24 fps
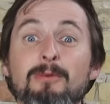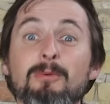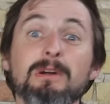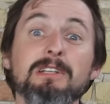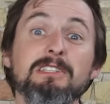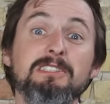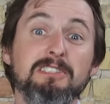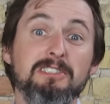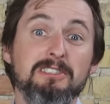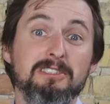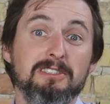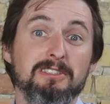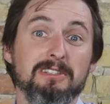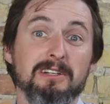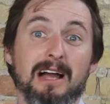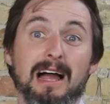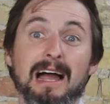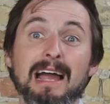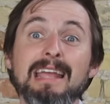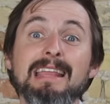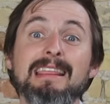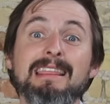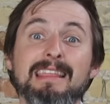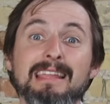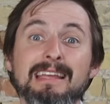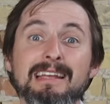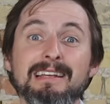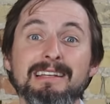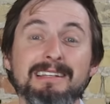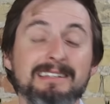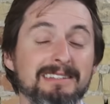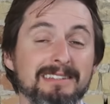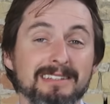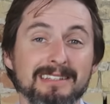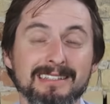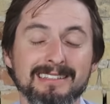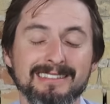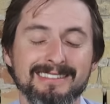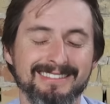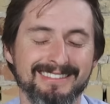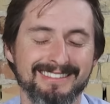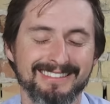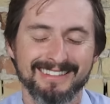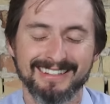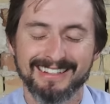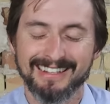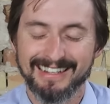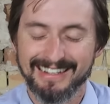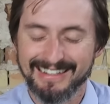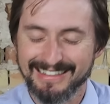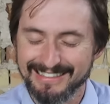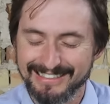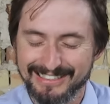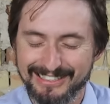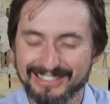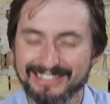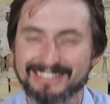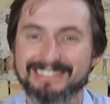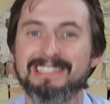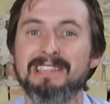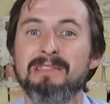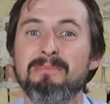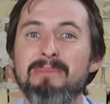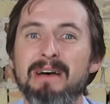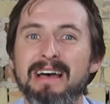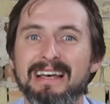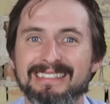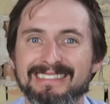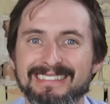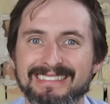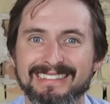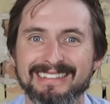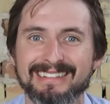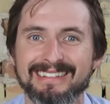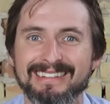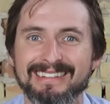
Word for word: which I think is just the best.